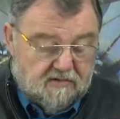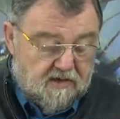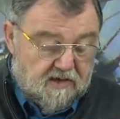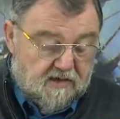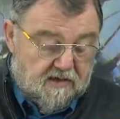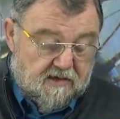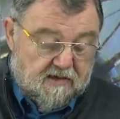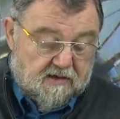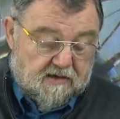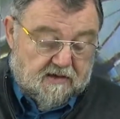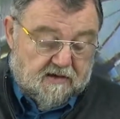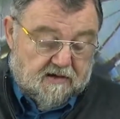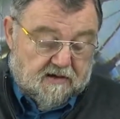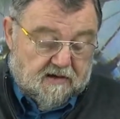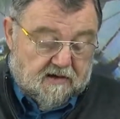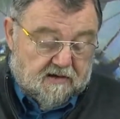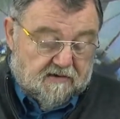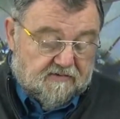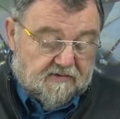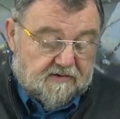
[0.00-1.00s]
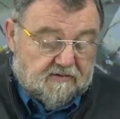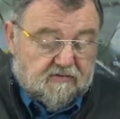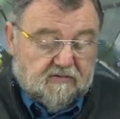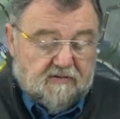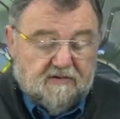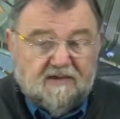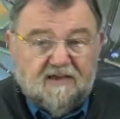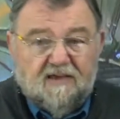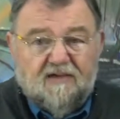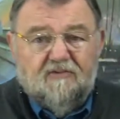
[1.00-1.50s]
That is totally
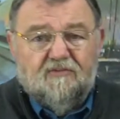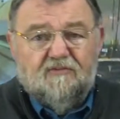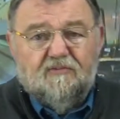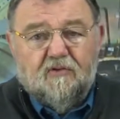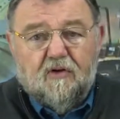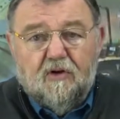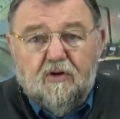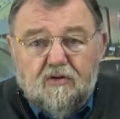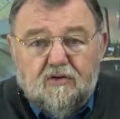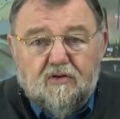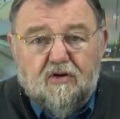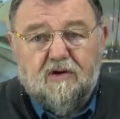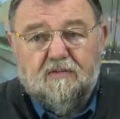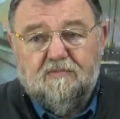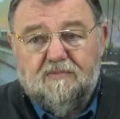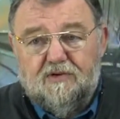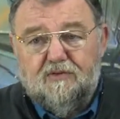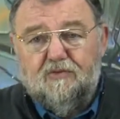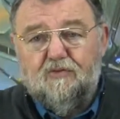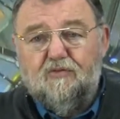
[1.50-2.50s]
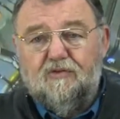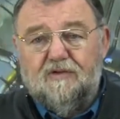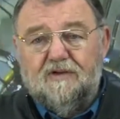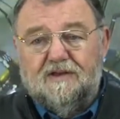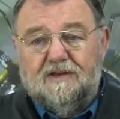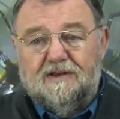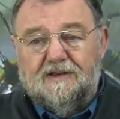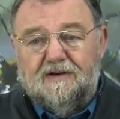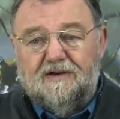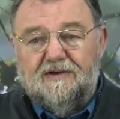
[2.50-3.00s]
inaccurate. The measuring
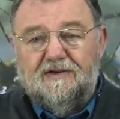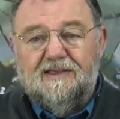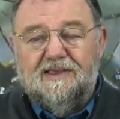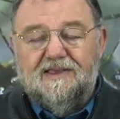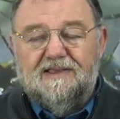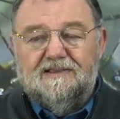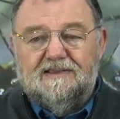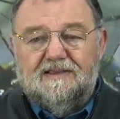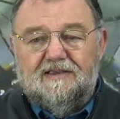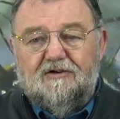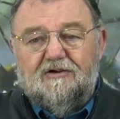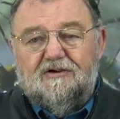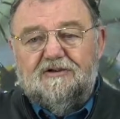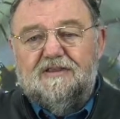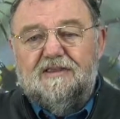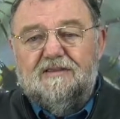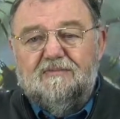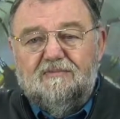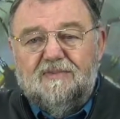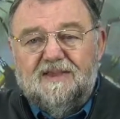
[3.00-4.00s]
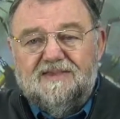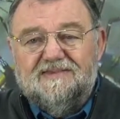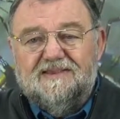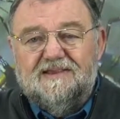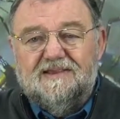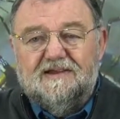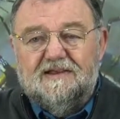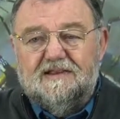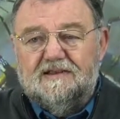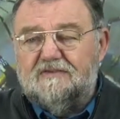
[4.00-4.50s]
devices today are high
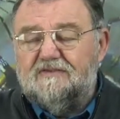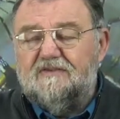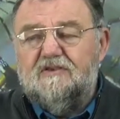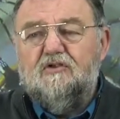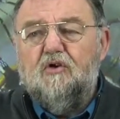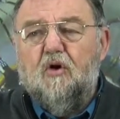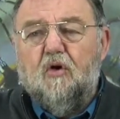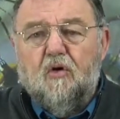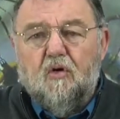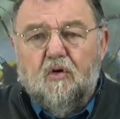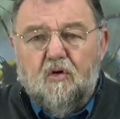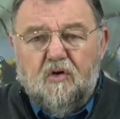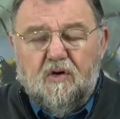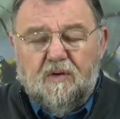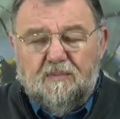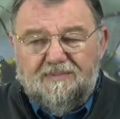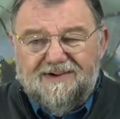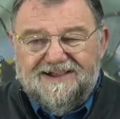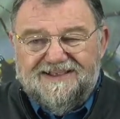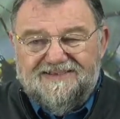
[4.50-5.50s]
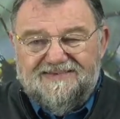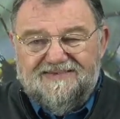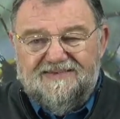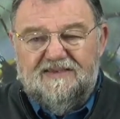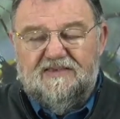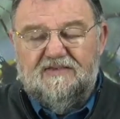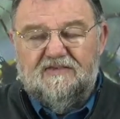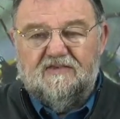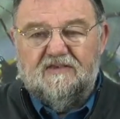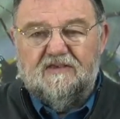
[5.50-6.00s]
precision. You can up to
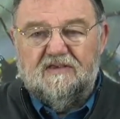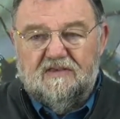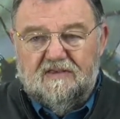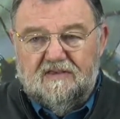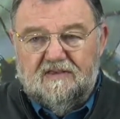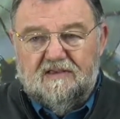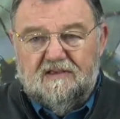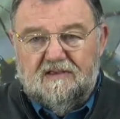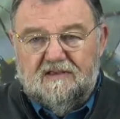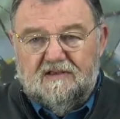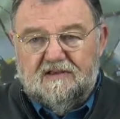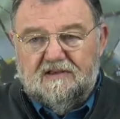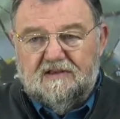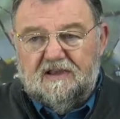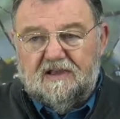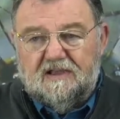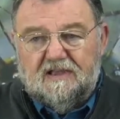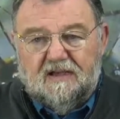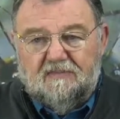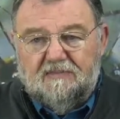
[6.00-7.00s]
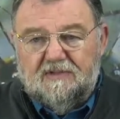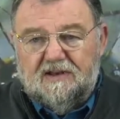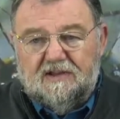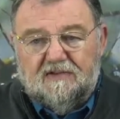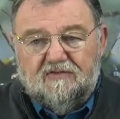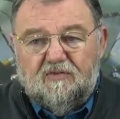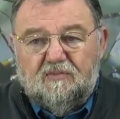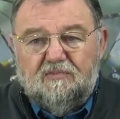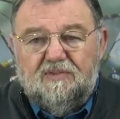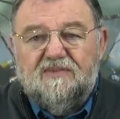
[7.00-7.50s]
0.1 mu
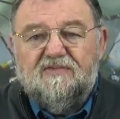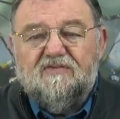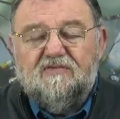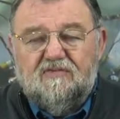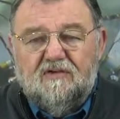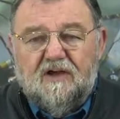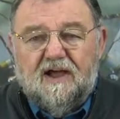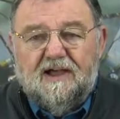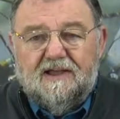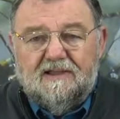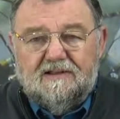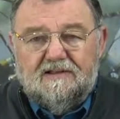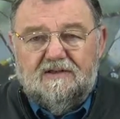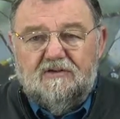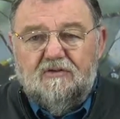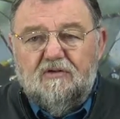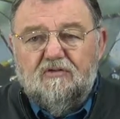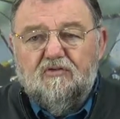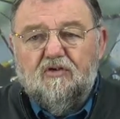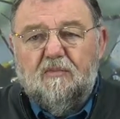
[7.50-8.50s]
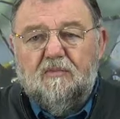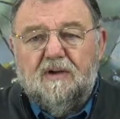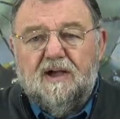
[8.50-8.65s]
coating thickness measure.